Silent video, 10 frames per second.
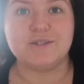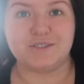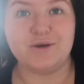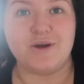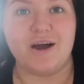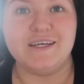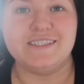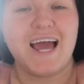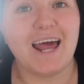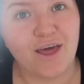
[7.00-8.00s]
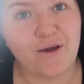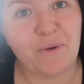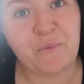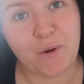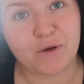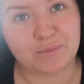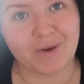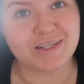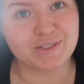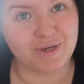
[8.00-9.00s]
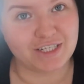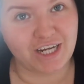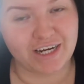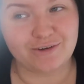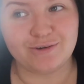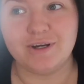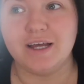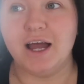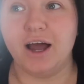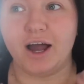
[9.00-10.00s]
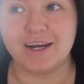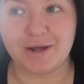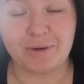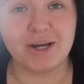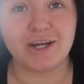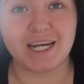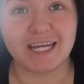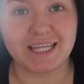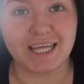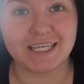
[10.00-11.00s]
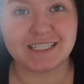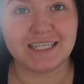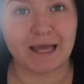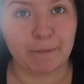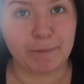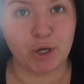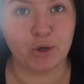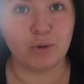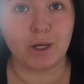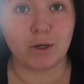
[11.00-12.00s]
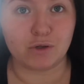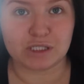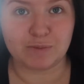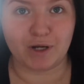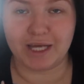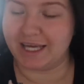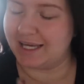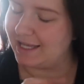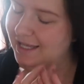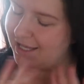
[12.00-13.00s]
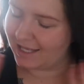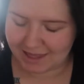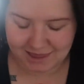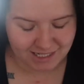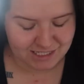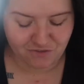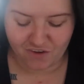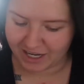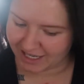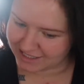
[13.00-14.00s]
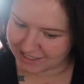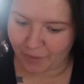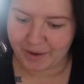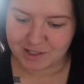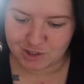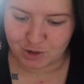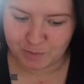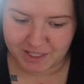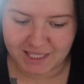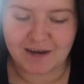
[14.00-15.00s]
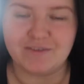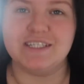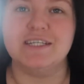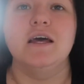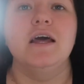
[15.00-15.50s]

So guys, hello and welcome back to my channel. I know I look like this, poo, got a spot here. That's fine, it's going to be covered.